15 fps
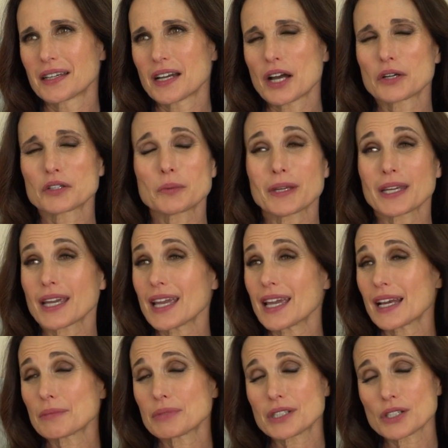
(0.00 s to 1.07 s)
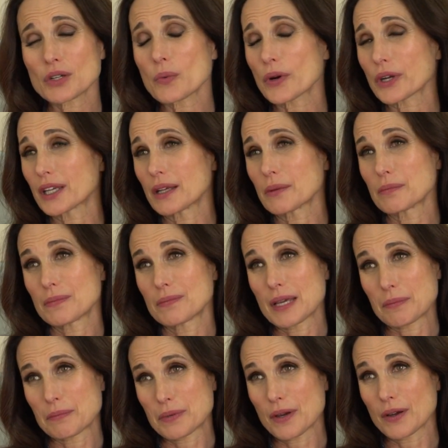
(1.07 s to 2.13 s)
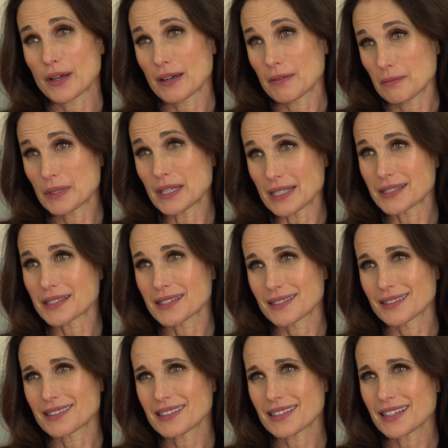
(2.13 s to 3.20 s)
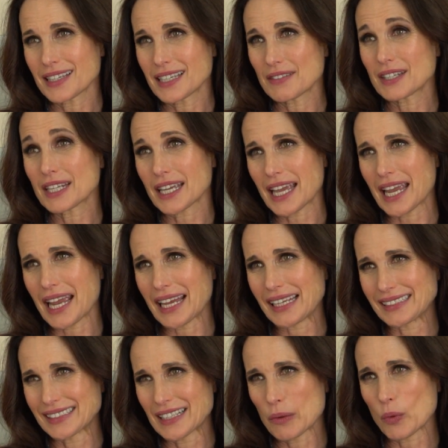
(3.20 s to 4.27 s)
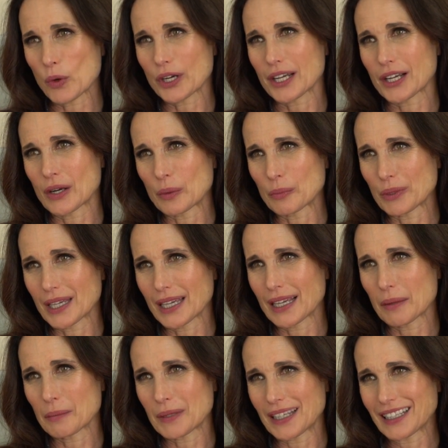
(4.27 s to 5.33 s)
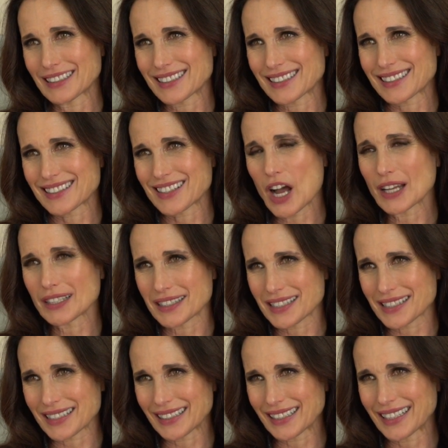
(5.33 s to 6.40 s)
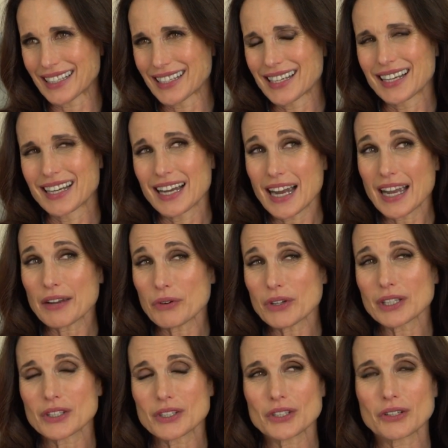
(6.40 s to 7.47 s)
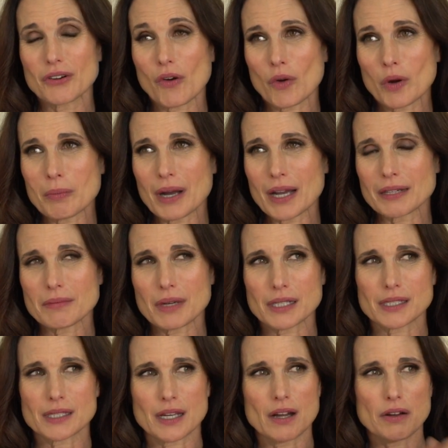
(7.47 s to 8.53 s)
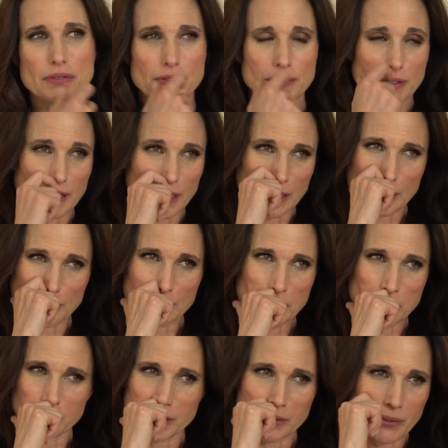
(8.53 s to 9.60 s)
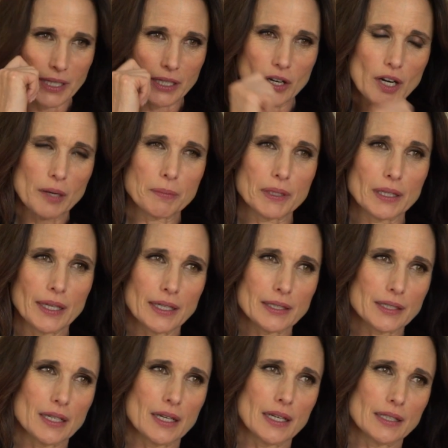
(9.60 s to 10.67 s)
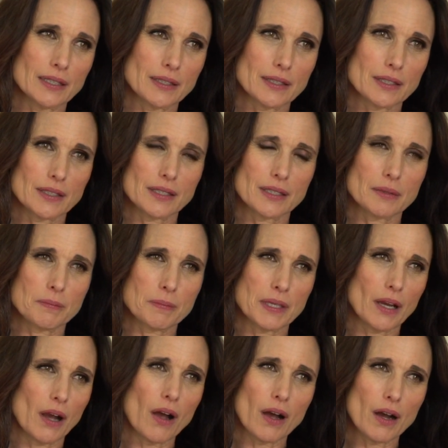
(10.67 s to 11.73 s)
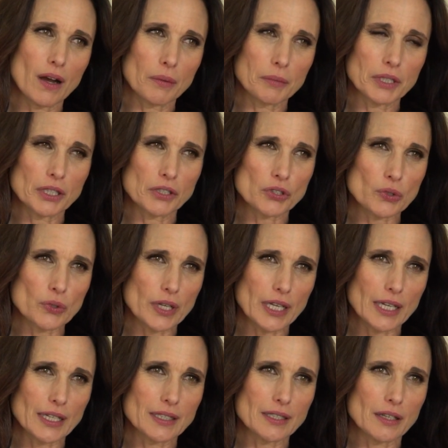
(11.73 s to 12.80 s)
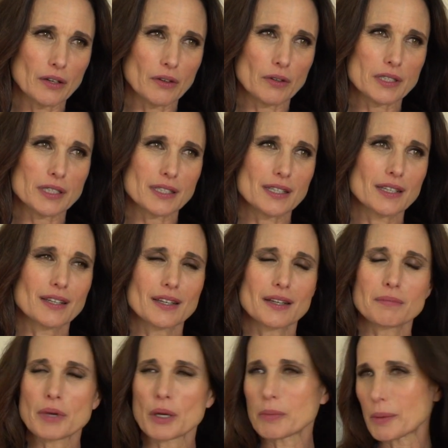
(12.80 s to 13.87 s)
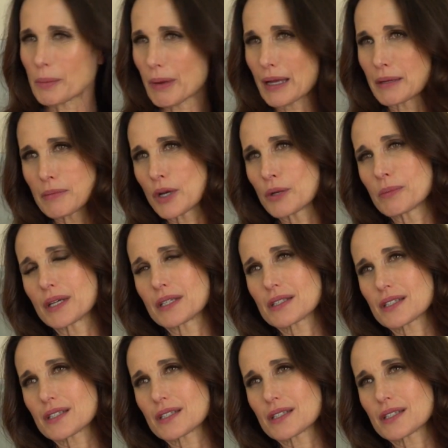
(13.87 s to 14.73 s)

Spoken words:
Oh, to be in Cannes, I'm still working at peace. Even in Cannes, I'm working on being at peace constantly. I really do. I remind myself, like even doing the red carpet last night, just to be calm and enjoy it. You know, it's moment by moment,